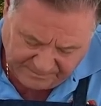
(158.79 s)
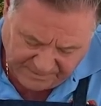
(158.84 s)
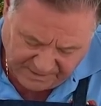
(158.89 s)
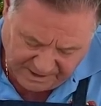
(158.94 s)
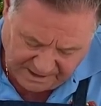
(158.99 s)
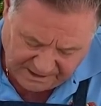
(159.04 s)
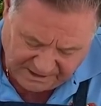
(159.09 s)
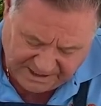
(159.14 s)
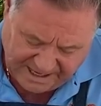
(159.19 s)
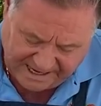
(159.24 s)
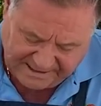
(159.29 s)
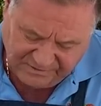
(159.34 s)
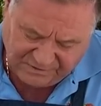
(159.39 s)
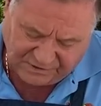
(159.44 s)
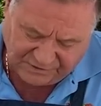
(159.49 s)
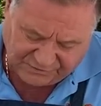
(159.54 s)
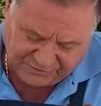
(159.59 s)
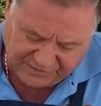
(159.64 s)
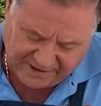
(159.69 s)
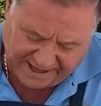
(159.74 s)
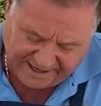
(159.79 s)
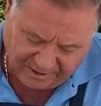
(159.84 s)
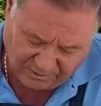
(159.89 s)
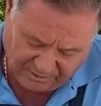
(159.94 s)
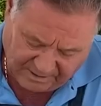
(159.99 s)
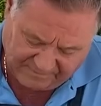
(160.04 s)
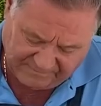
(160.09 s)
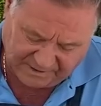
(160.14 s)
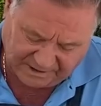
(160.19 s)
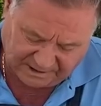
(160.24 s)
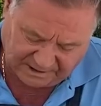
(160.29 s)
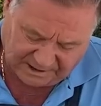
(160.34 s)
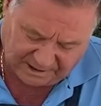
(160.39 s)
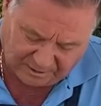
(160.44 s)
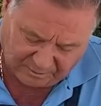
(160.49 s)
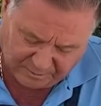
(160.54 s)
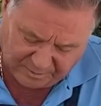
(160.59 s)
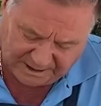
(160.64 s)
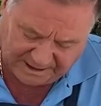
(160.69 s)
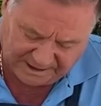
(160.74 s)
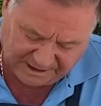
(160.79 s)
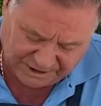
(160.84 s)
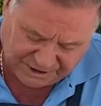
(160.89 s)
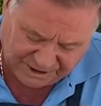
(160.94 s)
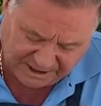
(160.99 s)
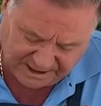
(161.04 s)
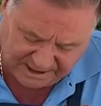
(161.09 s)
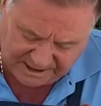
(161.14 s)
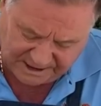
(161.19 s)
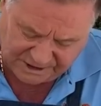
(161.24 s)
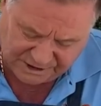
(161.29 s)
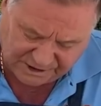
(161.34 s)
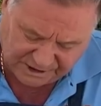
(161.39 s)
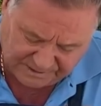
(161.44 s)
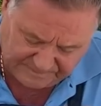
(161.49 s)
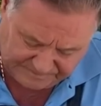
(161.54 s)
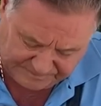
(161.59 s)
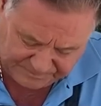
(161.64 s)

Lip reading: You dent the center of it a little bit. You see this?